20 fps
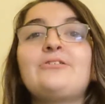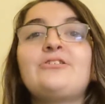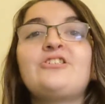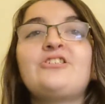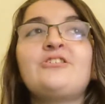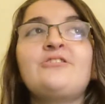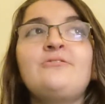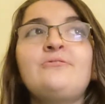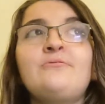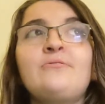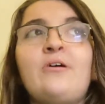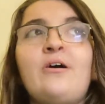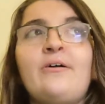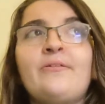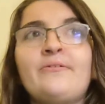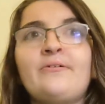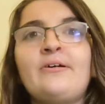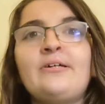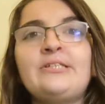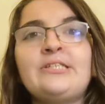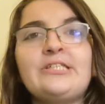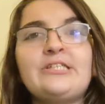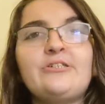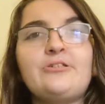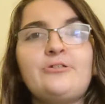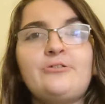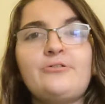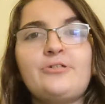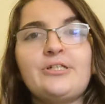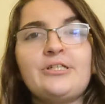to other
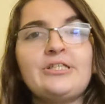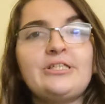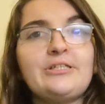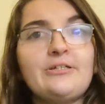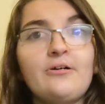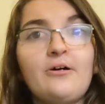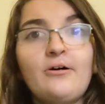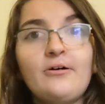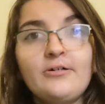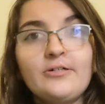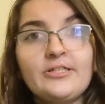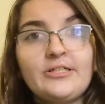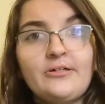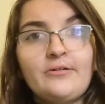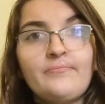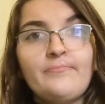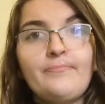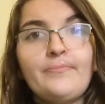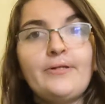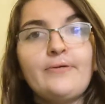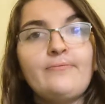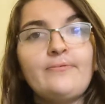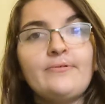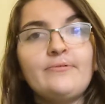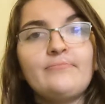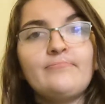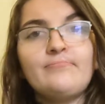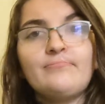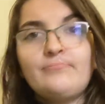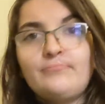institutions. There are some that
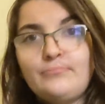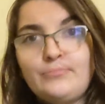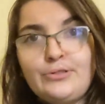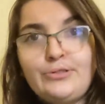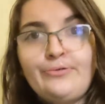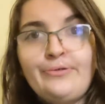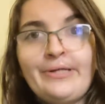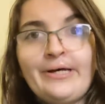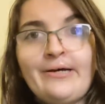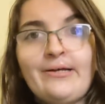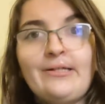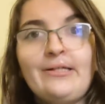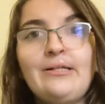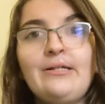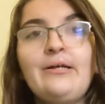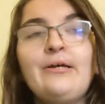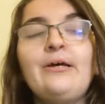will do that,